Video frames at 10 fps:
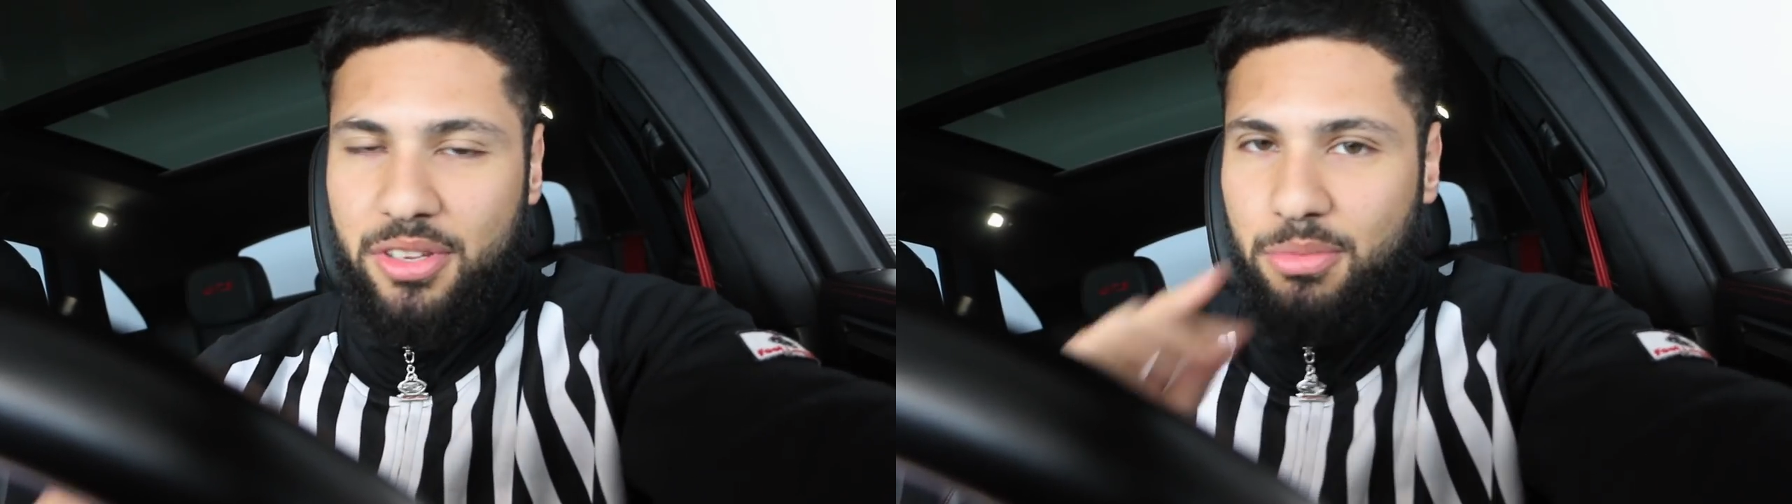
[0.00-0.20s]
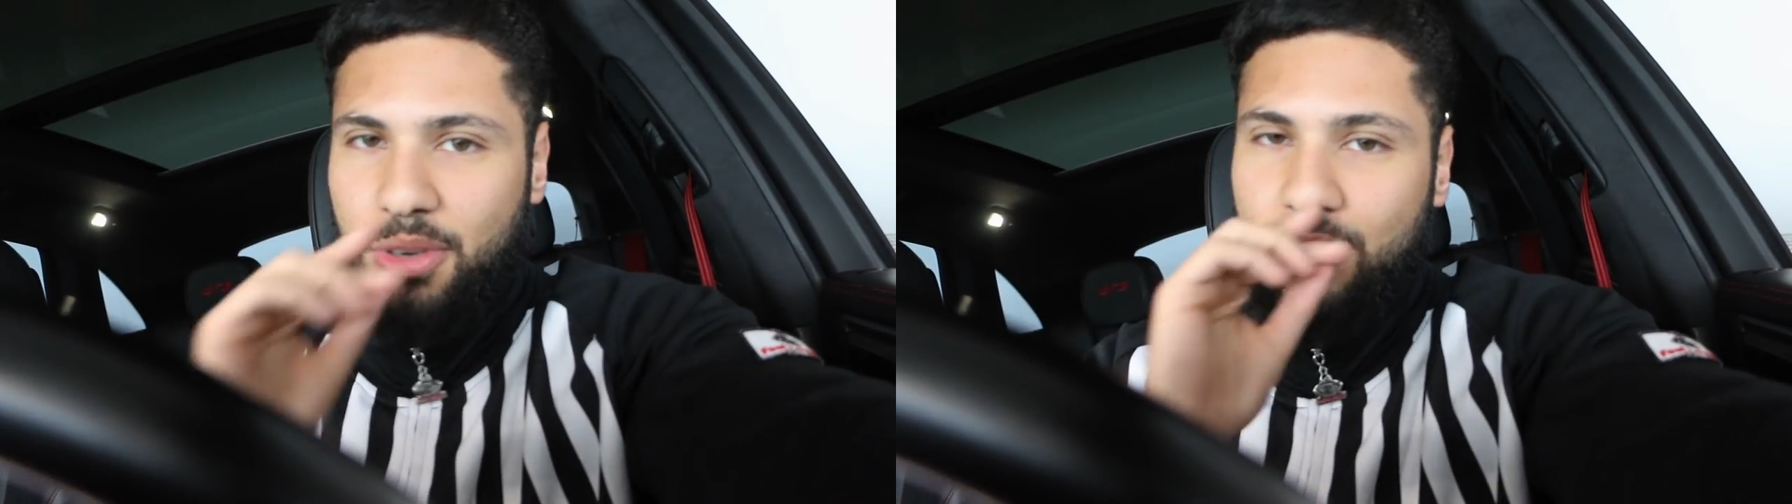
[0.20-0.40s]

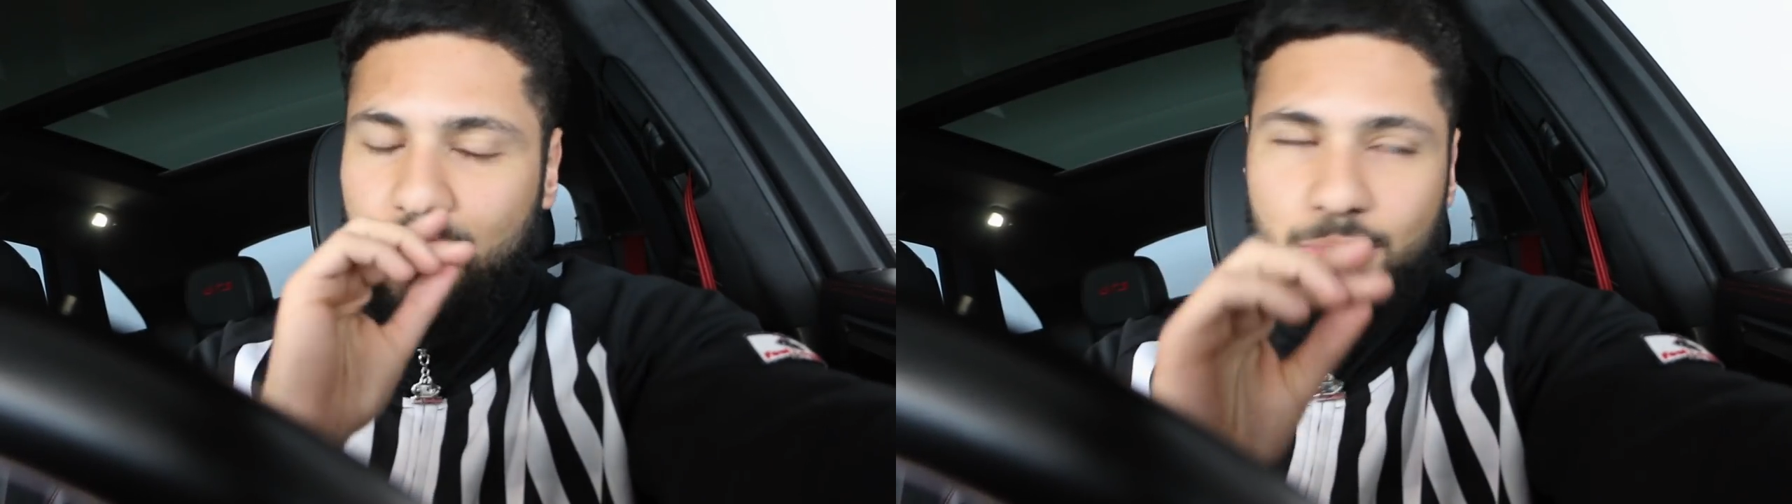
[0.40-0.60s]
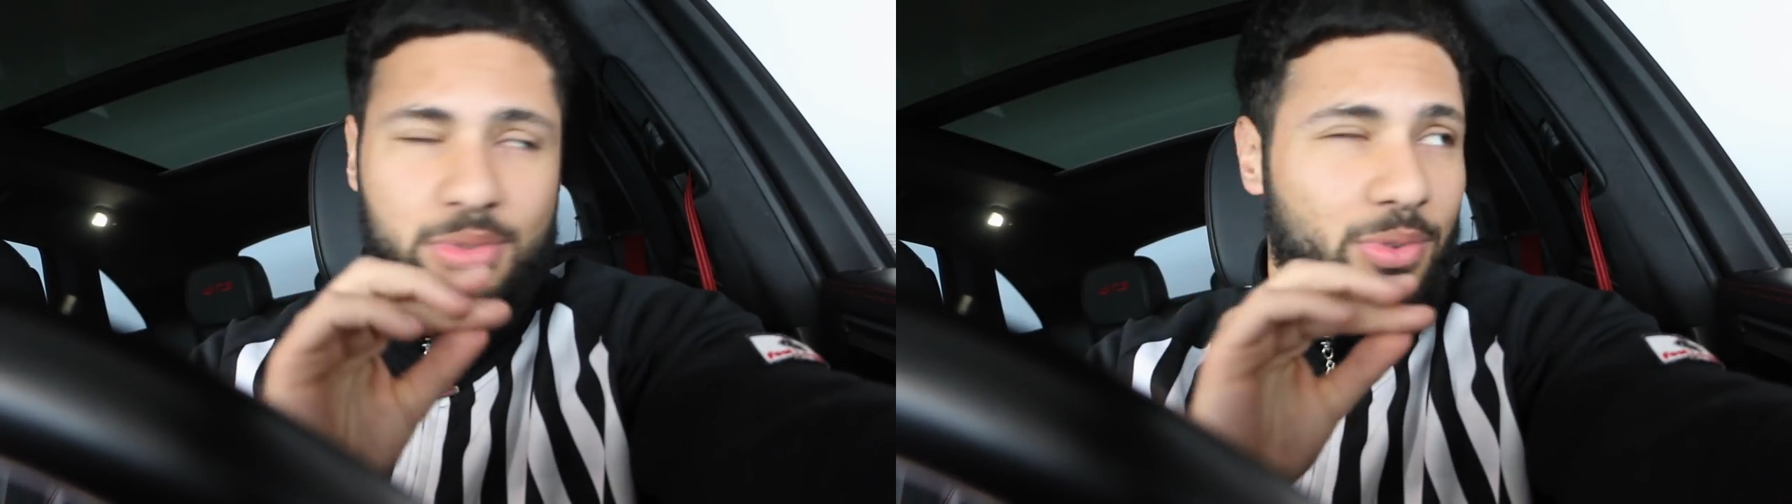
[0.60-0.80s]
So make sure
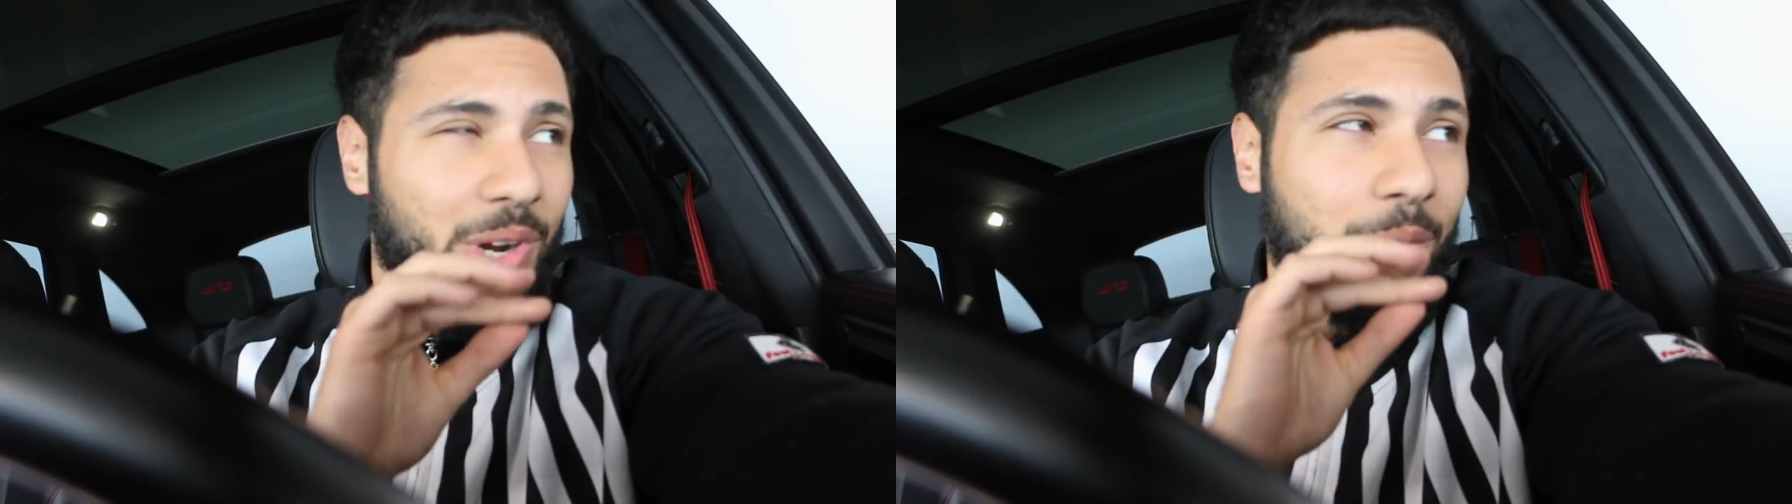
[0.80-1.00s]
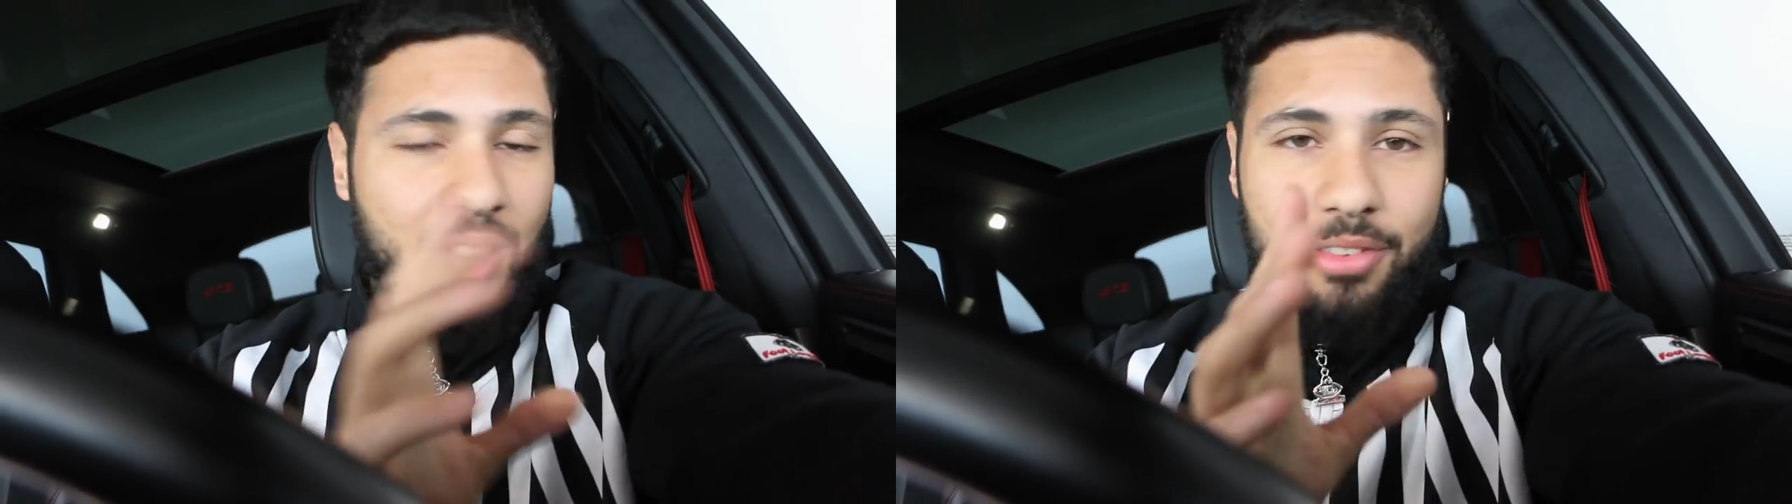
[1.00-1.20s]
to
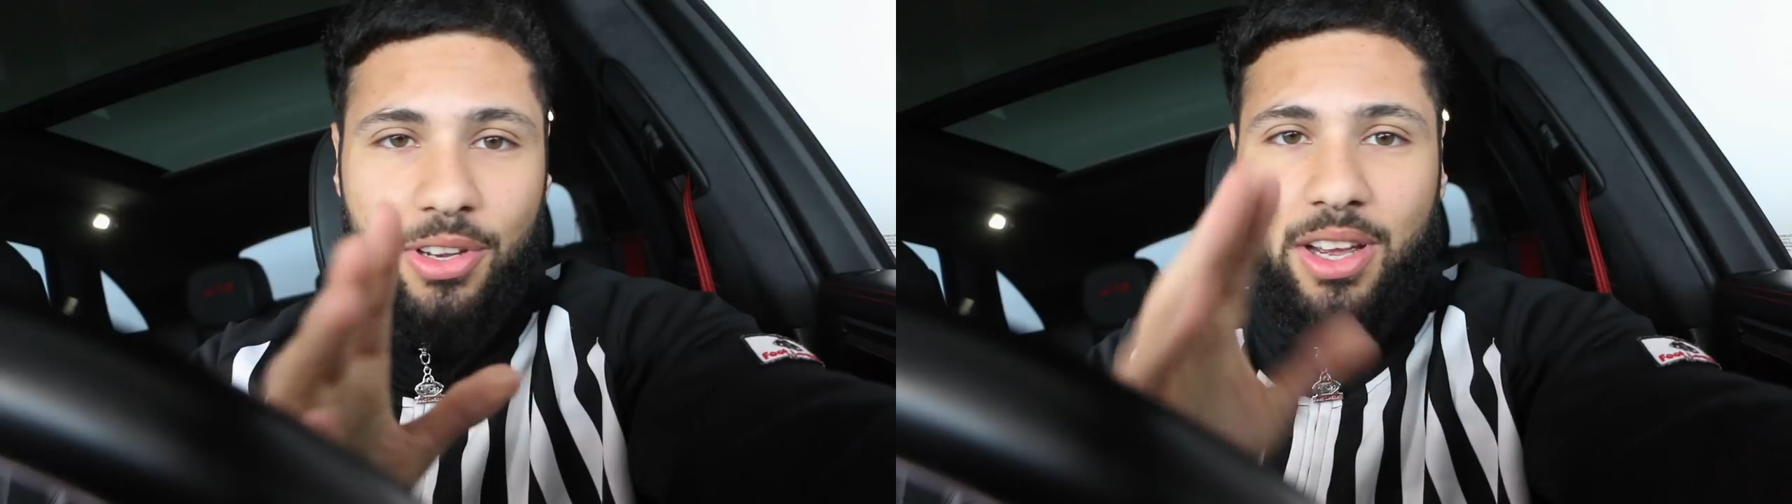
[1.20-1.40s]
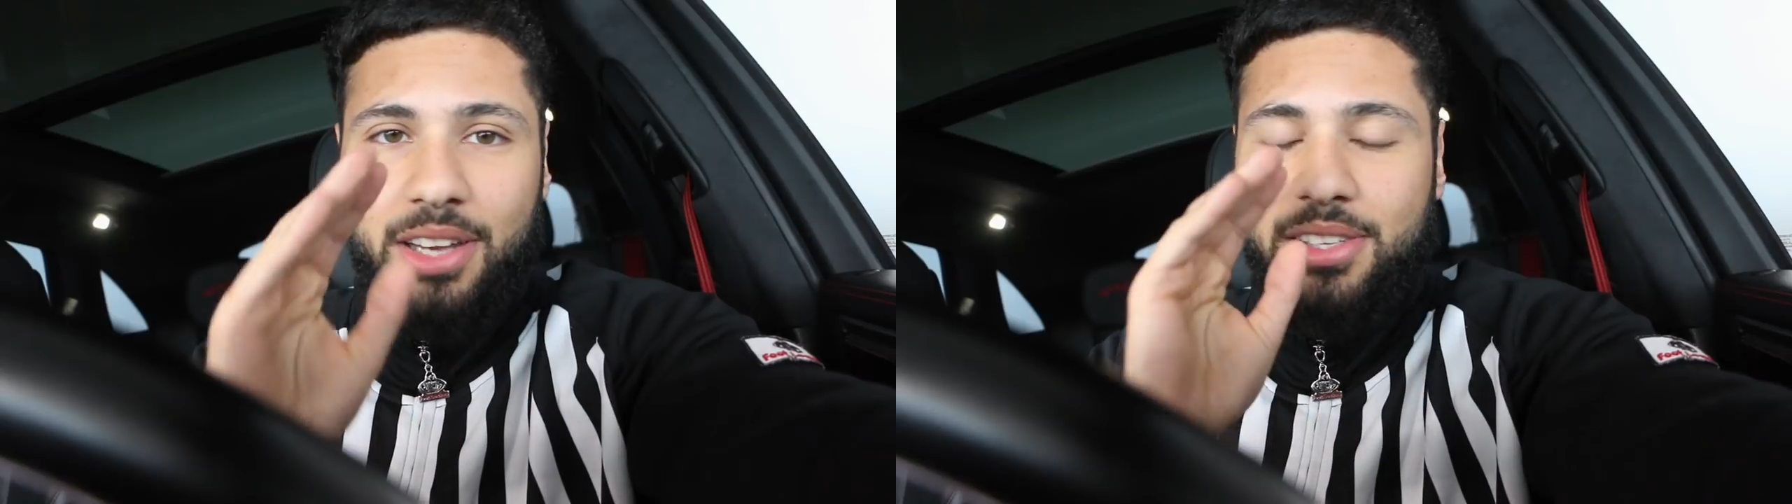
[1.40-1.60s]
subscribe. I love you
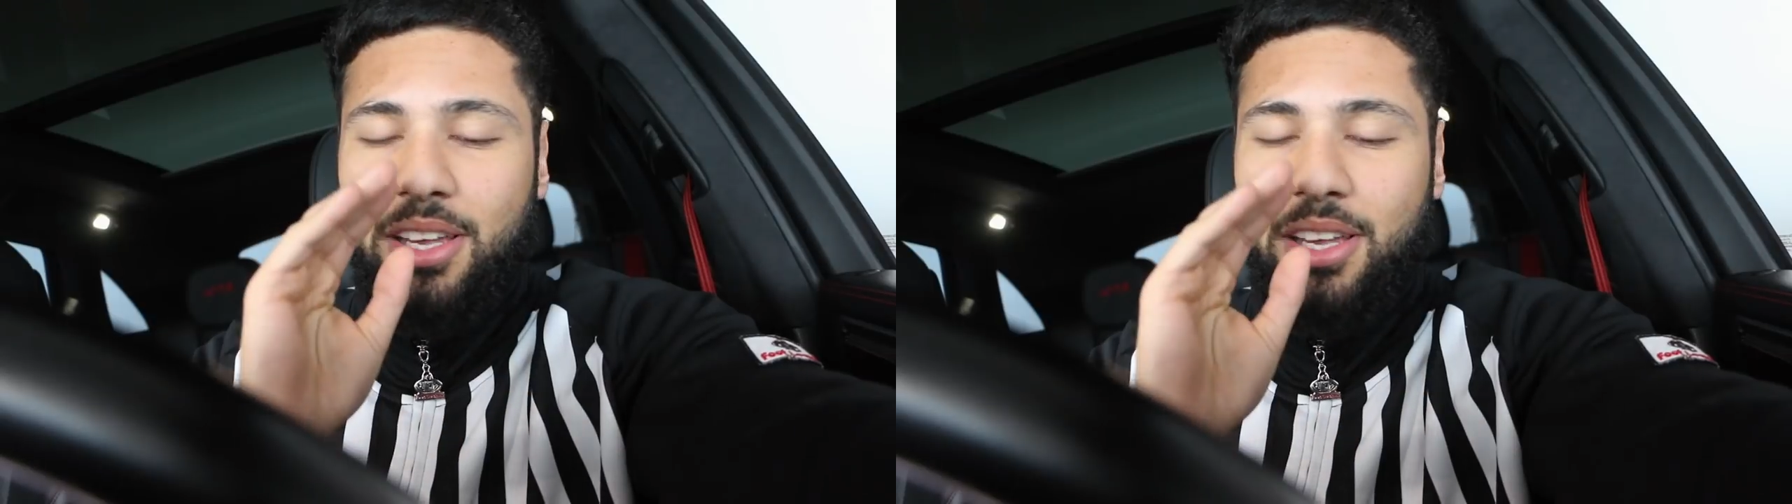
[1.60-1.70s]
guys.